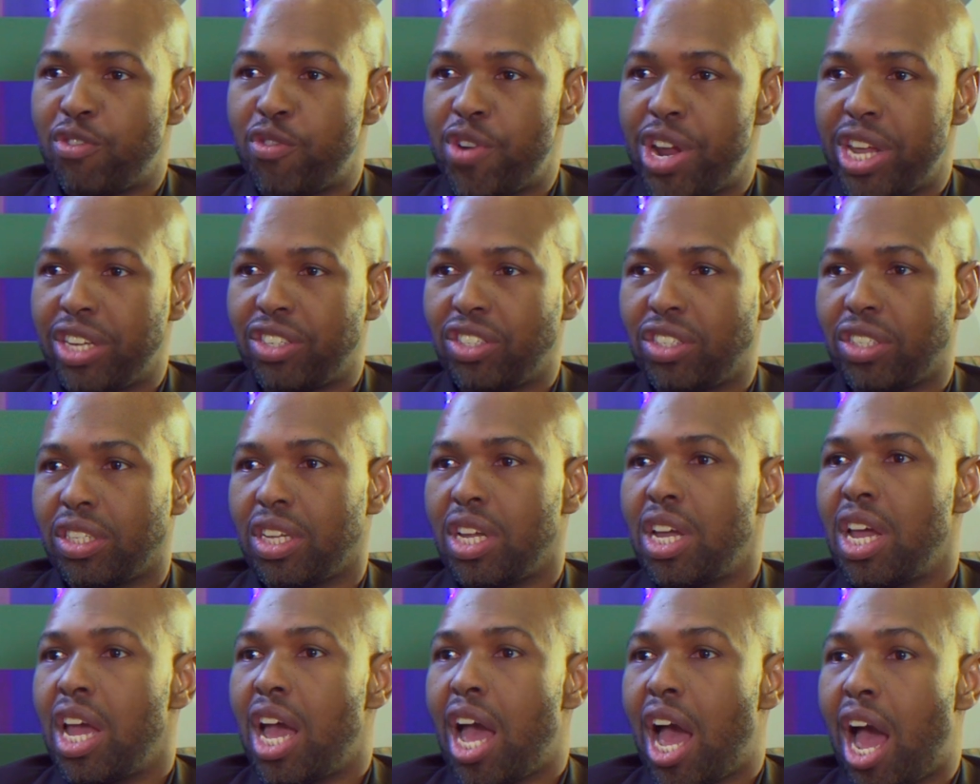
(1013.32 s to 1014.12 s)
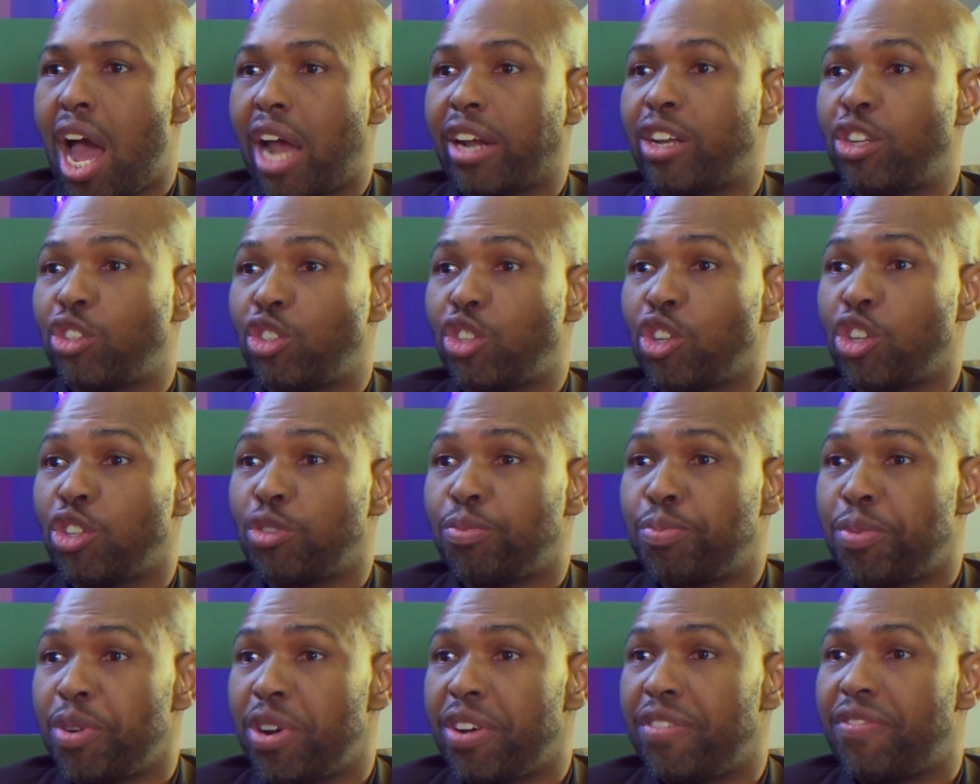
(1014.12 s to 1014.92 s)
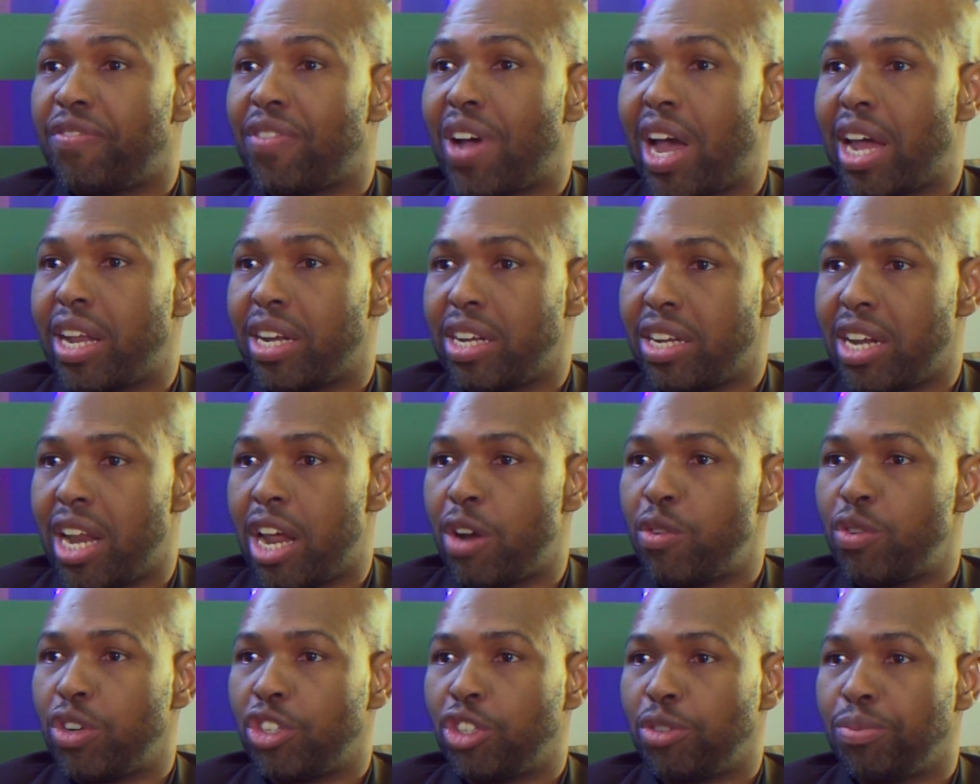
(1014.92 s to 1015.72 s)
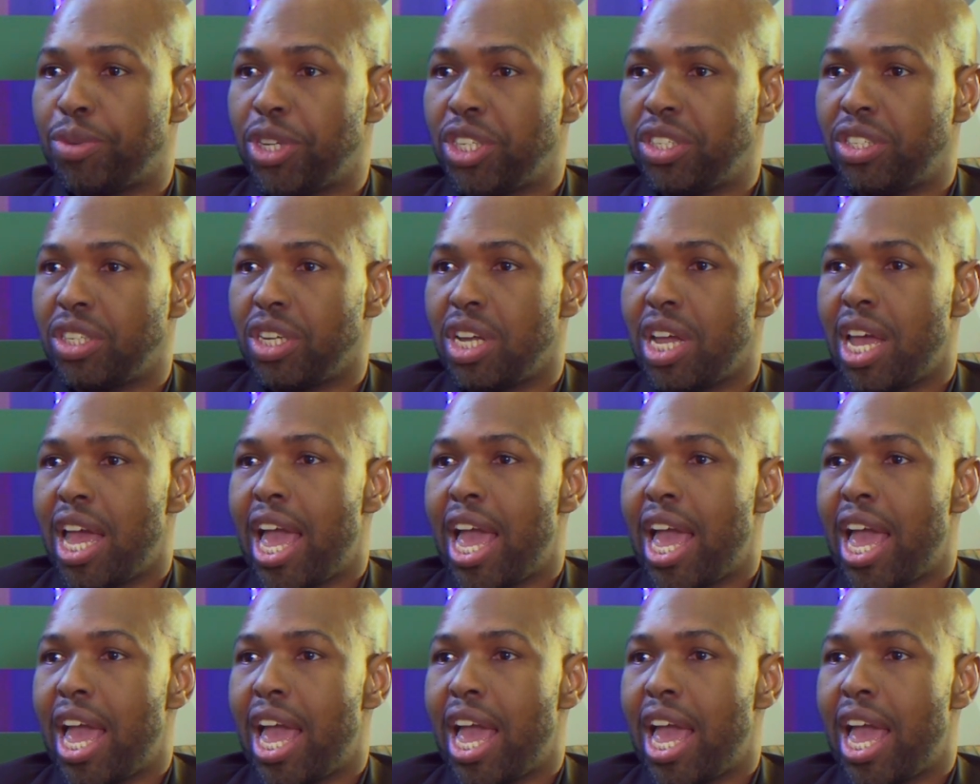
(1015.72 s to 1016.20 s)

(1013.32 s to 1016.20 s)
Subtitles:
rest? How does your spirit find nourishment?